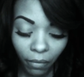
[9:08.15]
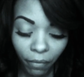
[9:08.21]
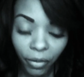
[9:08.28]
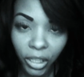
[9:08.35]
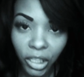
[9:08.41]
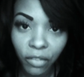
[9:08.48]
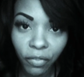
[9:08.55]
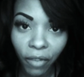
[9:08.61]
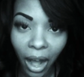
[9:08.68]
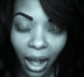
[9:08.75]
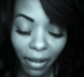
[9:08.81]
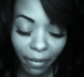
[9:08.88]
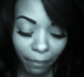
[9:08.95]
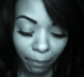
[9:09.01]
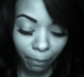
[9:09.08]
Verse
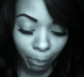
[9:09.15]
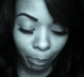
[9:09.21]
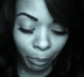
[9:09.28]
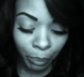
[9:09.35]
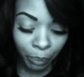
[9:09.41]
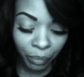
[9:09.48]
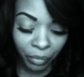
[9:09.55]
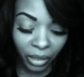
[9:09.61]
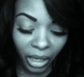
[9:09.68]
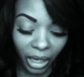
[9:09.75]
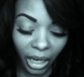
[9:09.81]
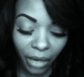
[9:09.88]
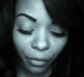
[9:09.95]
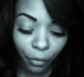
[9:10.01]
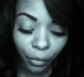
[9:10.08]
5.
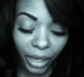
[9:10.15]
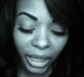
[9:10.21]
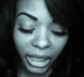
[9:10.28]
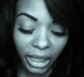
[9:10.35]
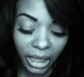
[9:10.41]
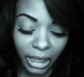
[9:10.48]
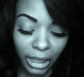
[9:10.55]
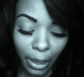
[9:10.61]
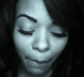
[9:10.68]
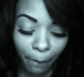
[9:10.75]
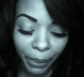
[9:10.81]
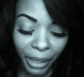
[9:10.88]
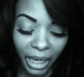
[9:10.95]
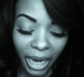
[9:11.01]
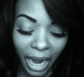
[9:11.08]
If riches
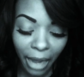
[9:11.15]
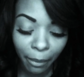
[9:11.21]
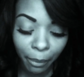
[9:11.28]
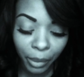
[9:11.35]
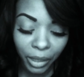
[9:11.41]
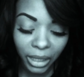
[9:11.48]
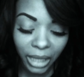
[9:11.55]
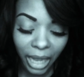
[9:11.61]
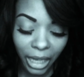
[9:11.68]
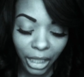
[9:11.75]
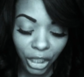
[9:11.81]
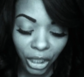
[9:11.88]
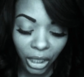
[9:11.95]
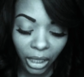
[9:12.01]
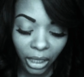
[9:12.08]
be a
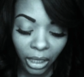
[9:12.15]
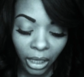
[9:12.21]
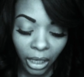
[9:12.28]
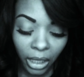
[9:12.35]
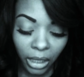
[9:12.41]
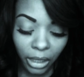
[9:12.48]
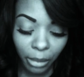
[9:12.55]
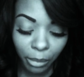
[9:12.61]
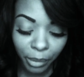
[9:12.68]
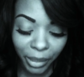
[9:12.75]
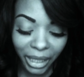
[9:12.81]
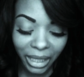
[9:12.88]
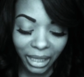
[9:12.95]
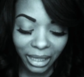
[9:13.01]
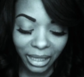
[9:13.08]
possession to
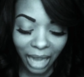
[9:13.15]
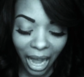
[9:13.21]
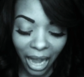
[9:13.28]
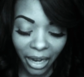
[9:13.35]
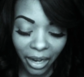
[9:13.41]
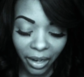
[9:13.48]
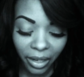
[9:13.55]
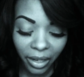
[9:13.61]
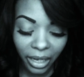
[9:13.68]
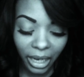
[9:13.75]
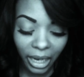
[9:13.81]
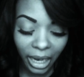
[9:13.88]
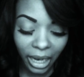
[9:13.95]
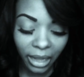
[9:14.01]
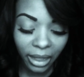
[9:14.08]
be desired
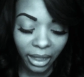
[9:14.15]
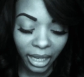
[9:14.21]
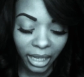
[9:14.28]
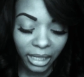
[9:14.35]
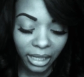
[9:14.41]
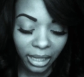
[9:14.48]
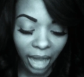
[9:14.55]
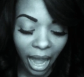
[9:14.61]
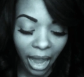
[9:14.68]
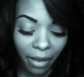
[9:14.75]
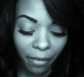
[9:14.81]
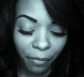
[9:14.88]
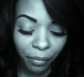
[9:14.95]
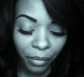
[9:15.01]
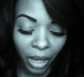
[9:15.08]
in this life,
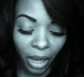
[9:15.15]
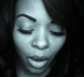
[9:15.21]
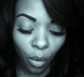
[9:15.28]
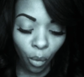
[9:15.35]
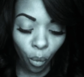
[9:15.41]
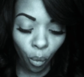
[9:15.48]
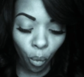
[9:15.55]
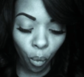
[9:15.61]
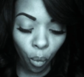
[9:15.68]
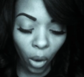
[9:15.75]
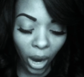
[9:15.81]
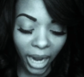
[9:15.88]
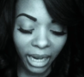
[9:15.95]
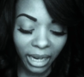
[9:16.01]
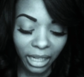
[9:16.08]

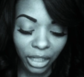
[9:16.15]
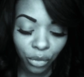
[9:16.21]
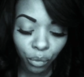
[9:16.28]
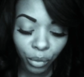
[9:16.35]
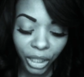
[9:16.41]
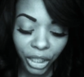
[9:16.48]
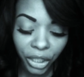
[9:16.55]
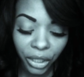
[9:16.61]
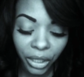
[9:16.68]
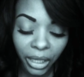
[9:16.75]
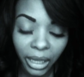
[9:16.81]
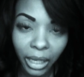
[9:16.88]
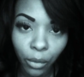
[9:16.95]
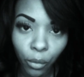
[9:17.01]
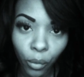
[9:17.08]
what is richer
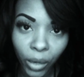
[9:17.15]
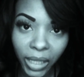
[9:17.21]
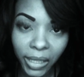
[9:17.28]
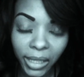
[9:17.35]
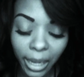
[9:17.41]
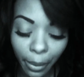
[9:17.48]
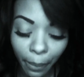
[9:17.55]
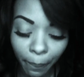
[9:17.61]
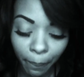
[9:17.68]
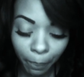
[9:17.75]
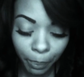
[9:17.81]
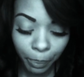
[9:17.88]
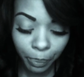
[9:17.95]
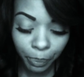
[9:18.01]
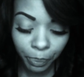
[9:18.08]
than wisdom,
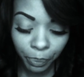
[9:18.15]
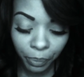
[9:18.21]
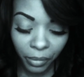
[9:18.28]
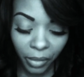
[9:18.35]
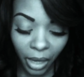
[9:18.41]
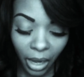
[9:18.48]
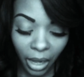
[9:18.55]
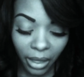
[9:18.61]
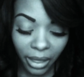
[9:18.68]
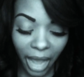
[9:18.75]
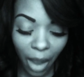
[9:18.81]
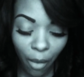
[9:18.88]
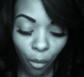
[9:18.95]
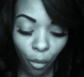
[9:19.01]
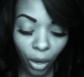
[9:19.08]

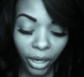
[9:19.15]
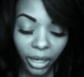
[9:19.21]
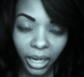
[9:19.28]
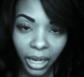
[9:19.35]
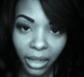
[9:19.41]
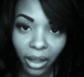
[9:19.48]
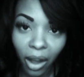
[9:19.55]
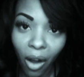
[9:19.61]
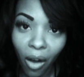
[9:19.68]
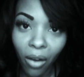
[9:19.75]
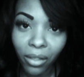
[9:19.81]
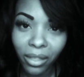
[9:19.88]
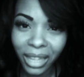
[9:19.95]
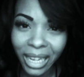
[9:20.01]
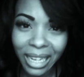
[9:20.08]
that worketh all
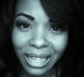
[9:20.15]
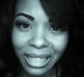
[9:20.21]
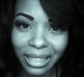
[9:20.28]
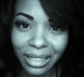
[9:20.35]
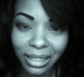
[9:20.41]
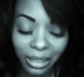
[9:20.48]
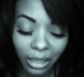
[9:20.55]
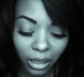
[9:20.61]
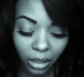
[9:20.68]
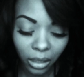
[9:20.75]
things?